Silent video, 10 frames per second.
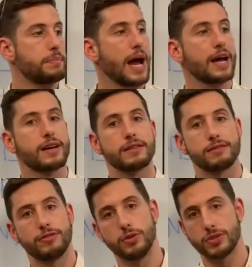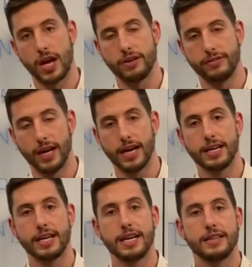bank falls
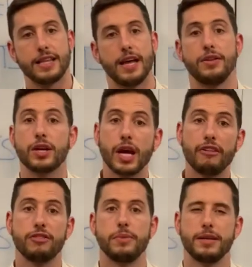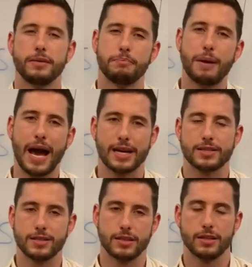over, then the government
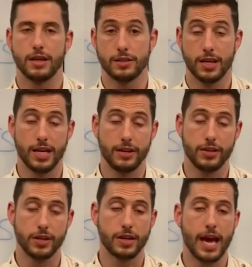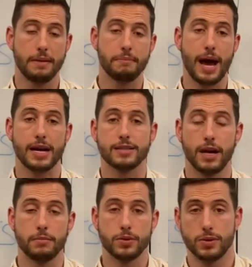backs, certainly in the UK,
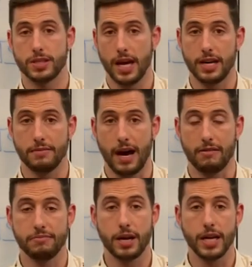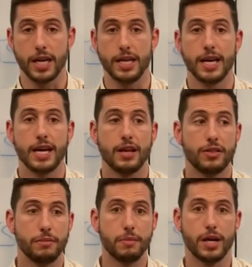backs up to a certain amount of money
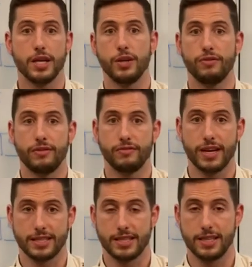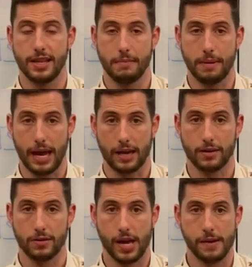the money you've invested in that
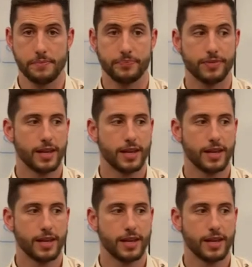bank. Okay.